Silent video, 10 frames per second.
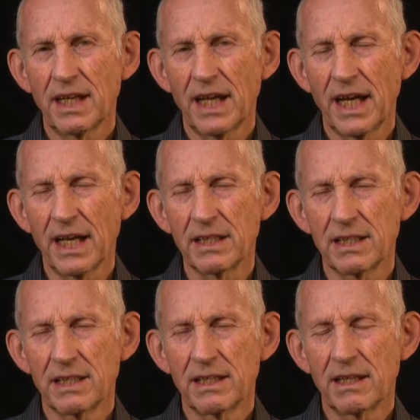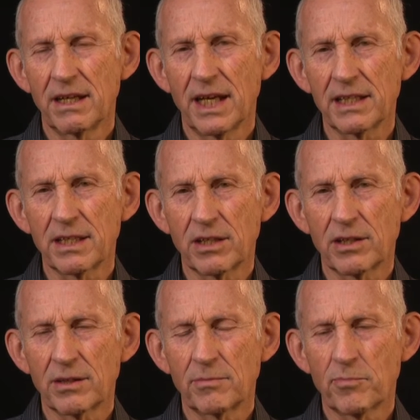And at the
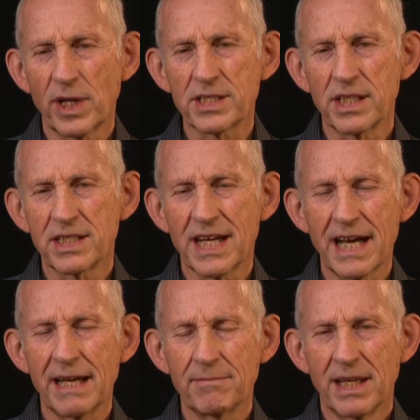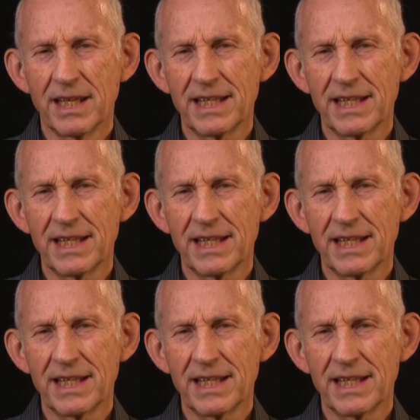present time,